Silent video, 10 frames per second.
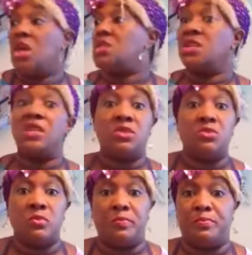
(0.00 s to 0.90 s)
the
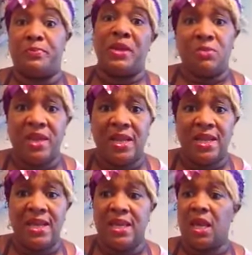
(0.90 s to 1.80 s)
little peewee
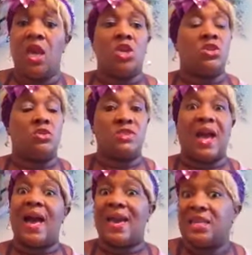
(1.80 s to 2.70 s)
league, you know, the
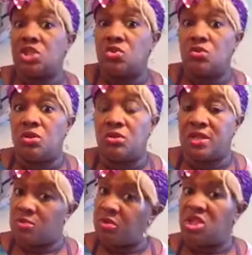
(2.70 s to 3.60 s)
high schooler,
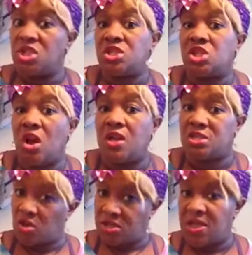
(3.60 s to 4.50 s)
that's where the shit
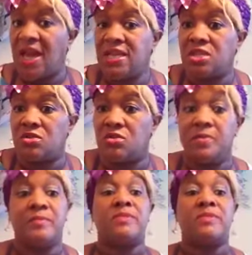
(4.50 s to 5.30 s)
starts in high school,